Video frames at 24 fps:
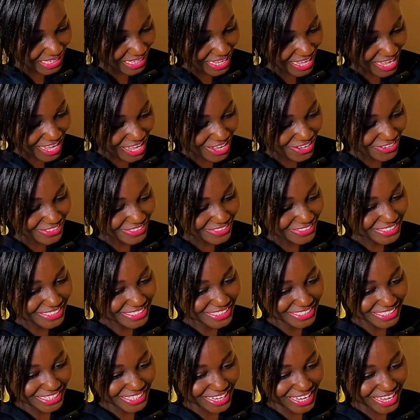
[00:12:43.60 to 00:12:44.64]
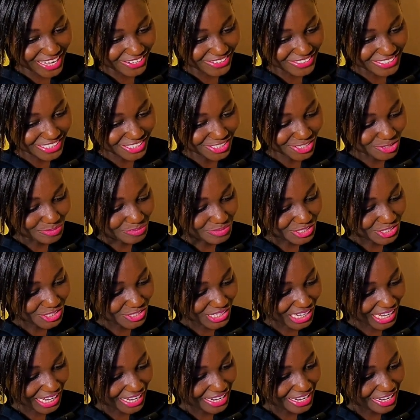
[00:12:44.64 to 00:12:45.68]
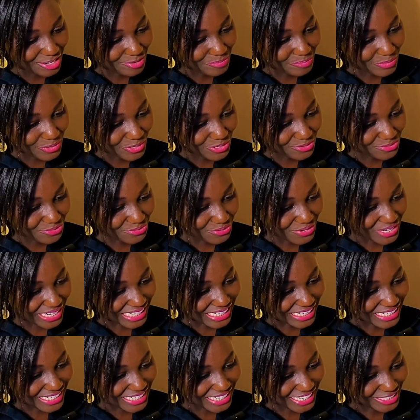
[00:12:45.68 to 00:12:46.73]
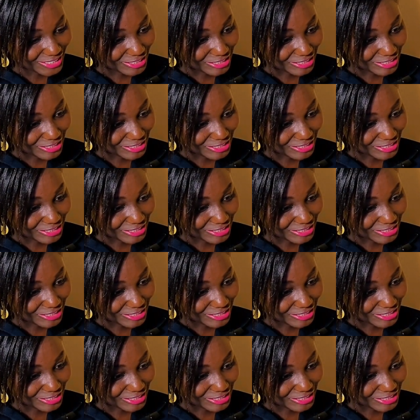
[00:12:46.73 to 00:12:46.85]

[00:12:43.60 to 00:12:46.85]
How did you meet your Kenyan boyfriend?